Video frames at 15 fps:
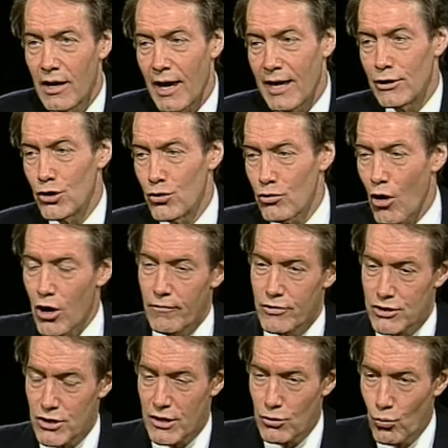and you all of
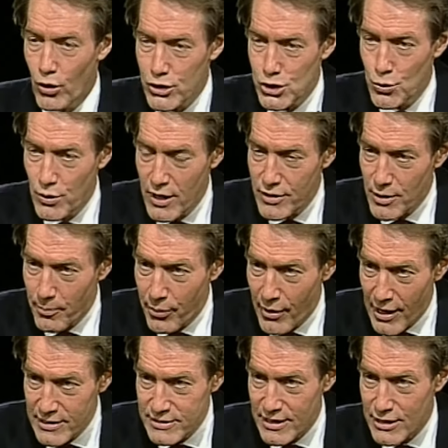a sudden, once you were in the
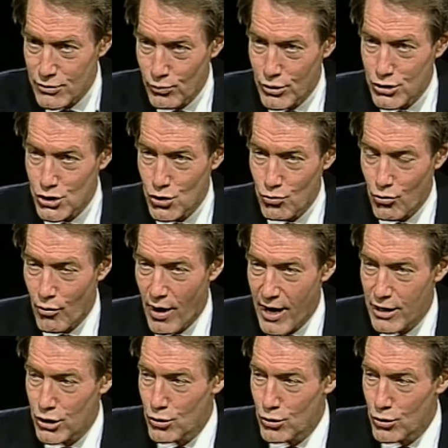process, once you were right,